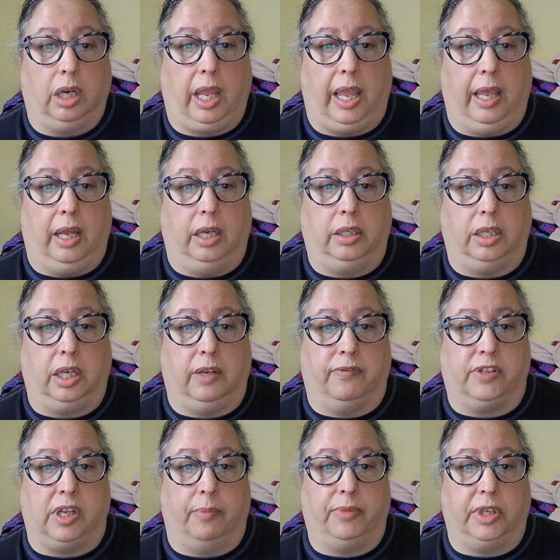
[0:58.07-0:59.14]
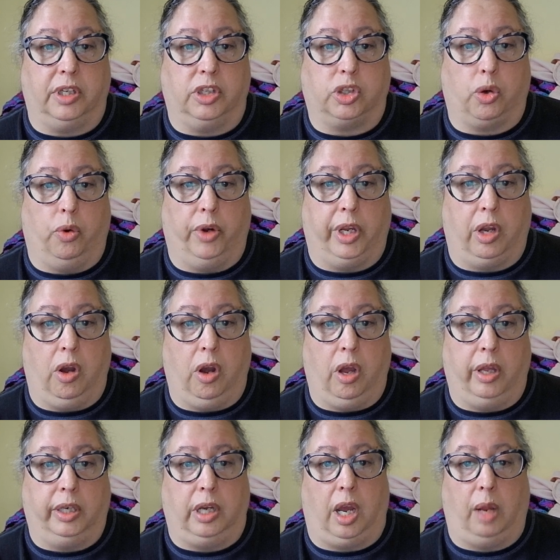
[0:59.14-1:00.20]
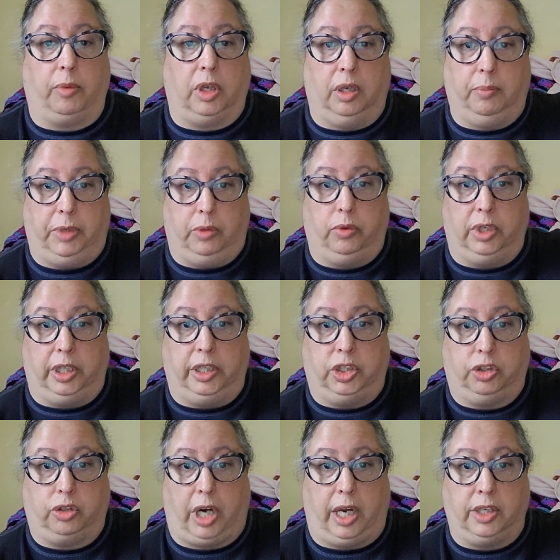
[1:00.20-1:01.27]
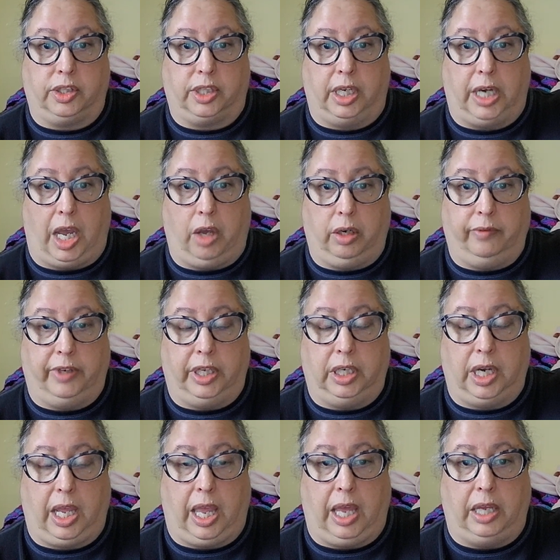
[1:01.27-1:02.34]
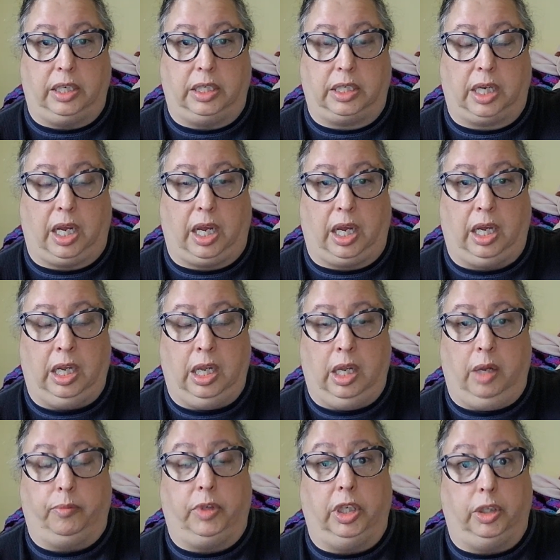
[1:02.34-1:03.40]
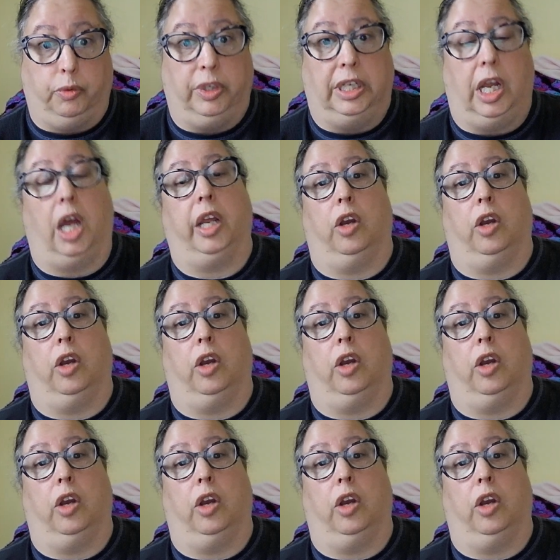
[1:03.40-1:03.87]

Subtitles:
And if something's going on, I'm going to be really stressed and out of it, and I'm going to rely